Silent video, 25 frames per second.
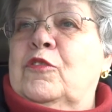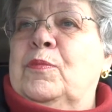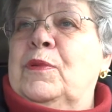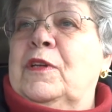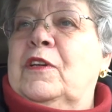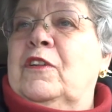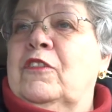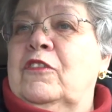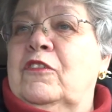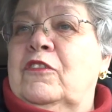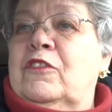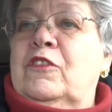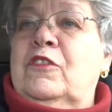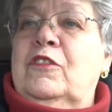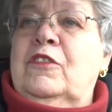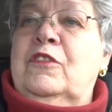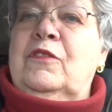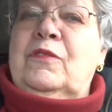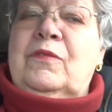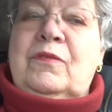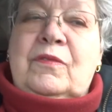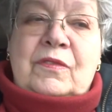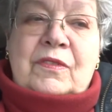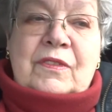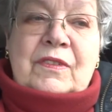because you
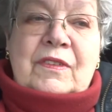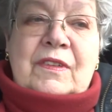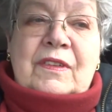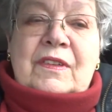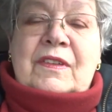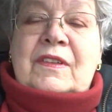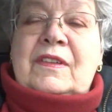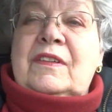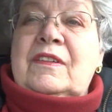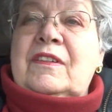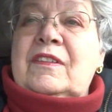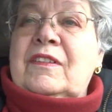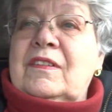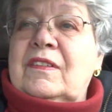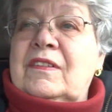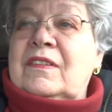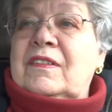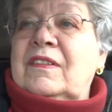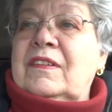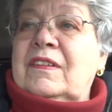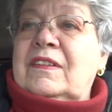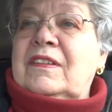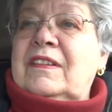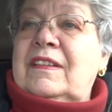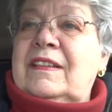
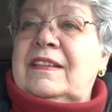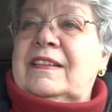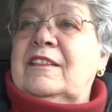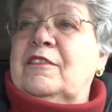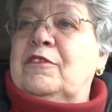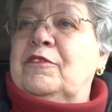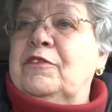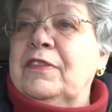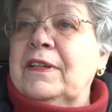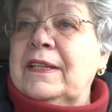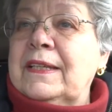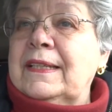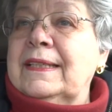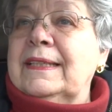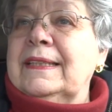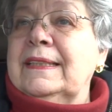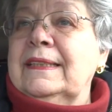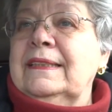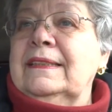need a filling,